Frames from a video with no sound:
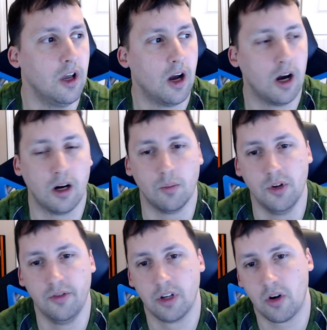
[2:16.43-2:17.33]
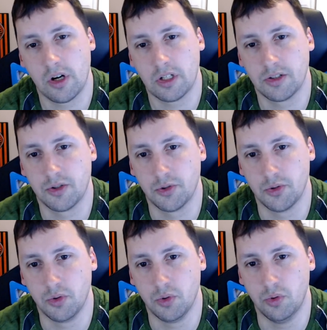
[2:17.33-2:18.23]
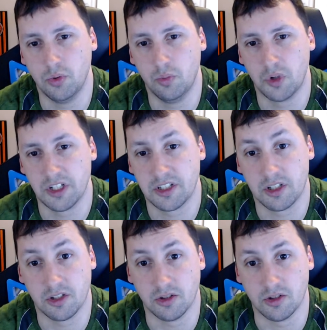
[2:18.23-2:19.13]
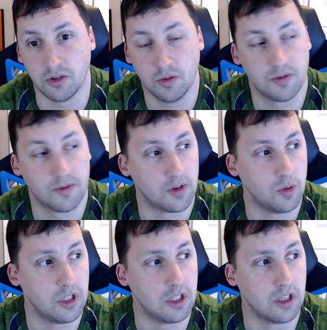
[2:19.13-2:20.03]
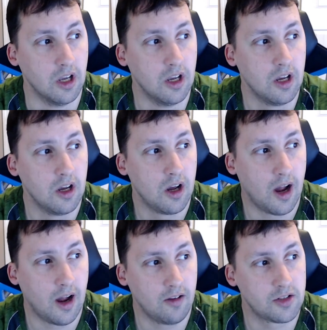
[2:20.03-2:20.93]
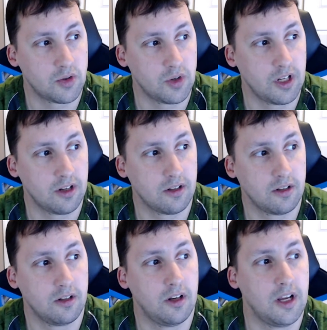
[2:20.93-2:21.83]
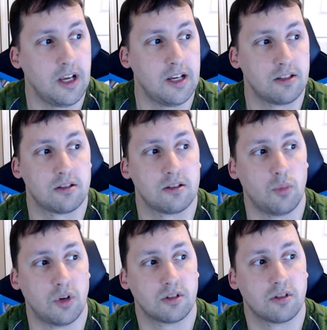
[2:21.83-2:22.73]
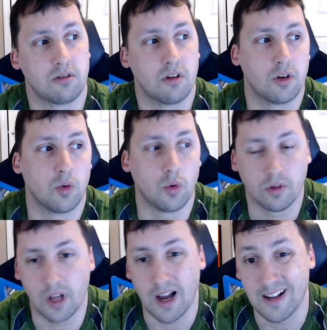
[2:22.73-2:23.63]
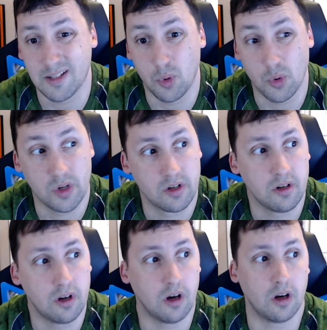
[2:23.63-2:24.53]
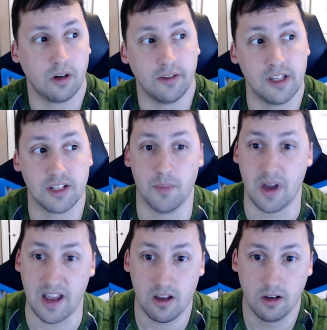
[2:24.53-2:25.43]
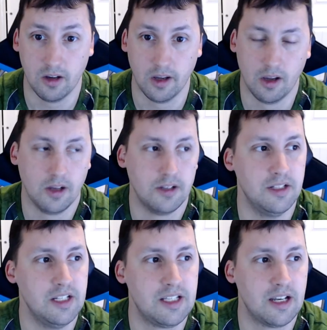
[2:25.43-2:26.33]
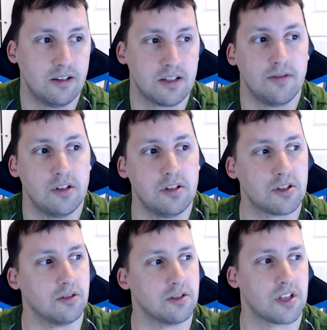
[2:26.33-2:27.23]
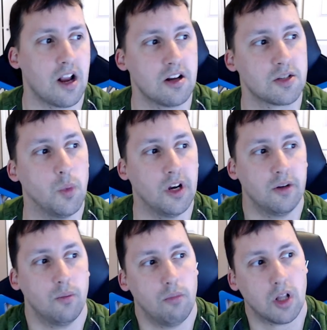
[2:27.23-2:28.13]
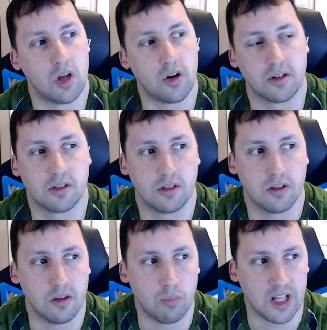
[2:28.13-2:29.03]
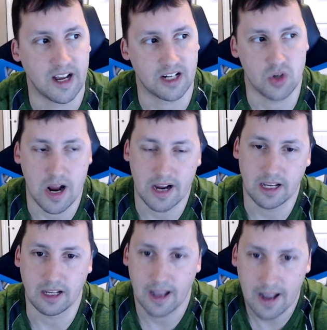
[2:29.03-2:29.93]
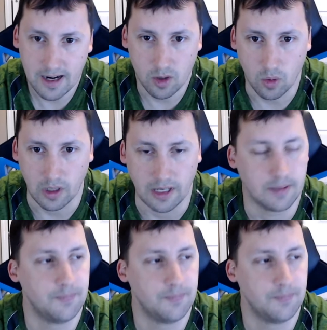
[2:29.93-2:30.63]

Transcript: Uh, moving on to PlayStation's news for the week. Alatreon hits Monster Hunter World Iceborne uh, this May. Details of it are still scarce, but it belongs to the Black Dragon category,